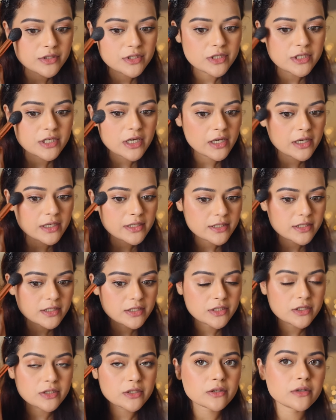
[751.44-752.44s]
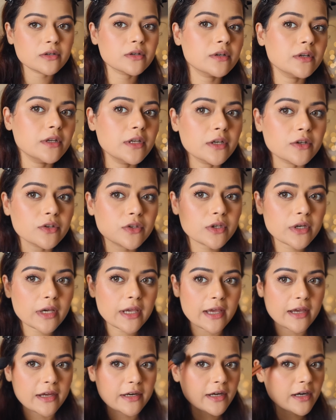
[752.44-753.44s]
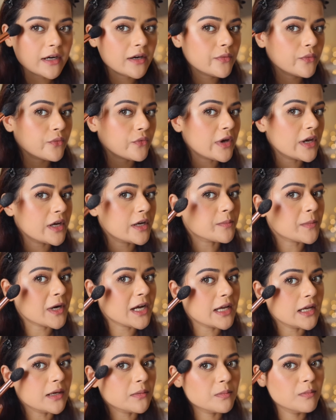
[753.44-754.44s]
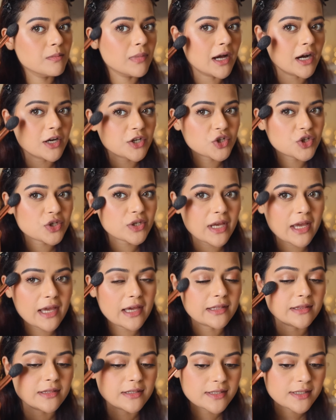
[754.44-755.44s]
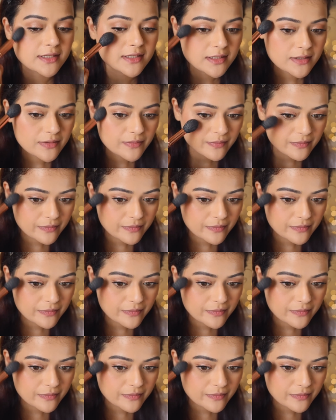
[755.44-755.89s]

just near the area where my blush ends.